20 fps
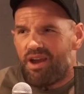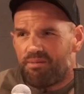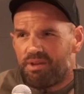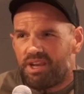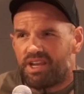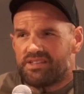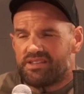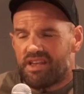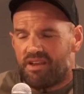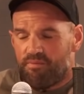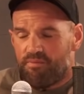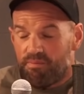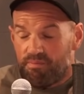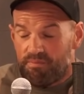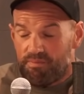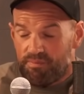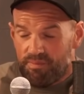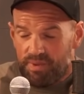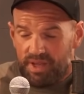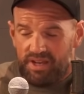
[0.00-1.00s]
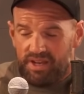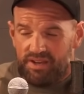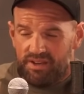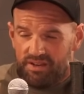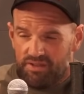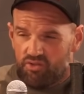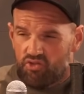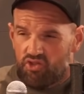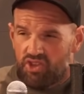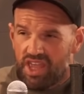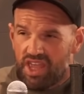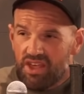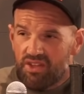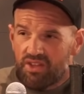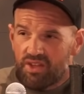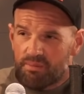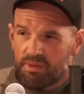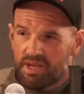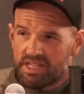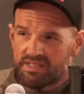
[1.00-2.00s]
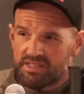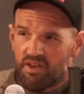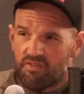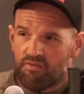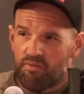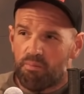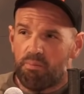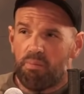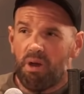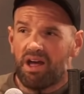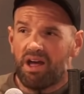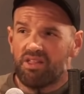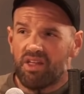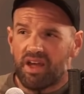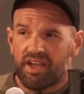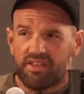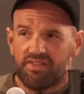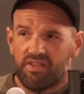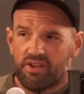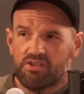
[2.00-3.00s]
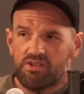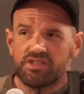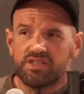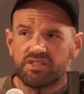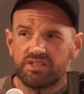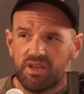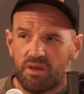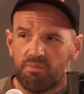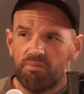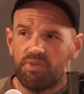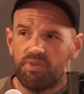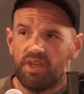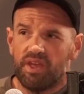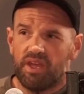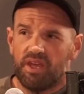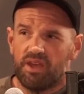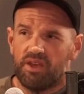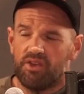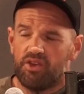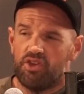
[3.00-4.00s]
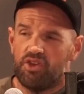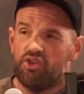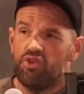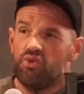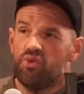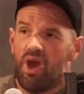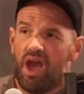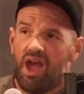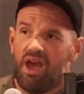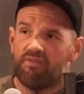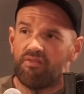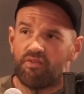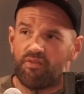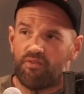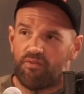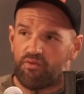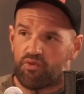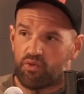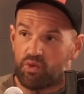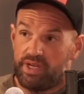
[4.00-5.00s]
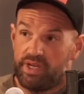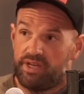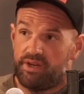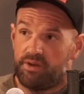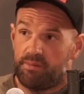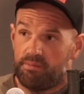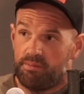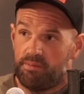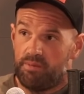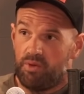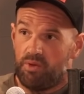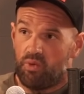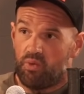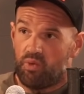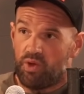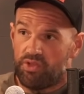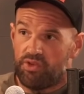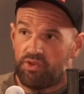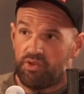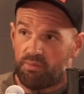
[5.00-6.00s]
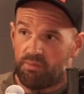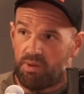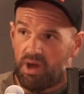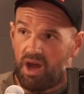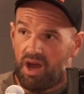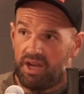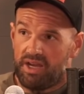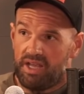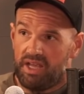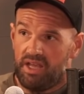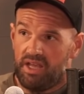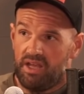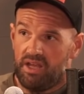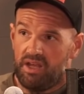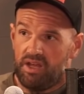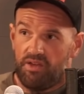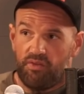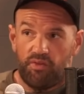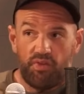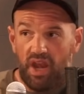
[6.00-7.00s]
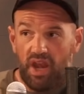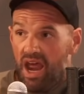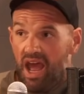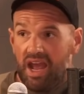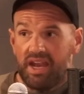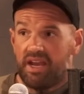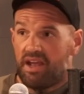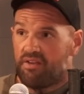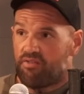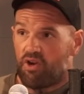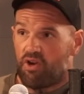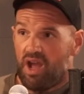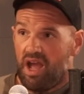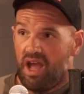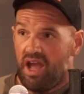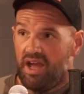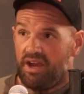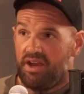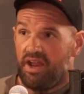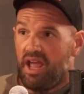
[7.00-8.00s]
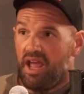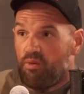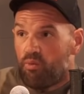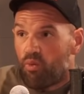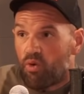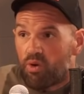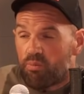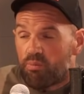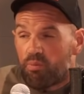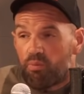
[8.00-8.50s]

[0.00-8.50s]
now because I've been killing myself. But like, there's something, you have a freedom with your body that I never had, and we're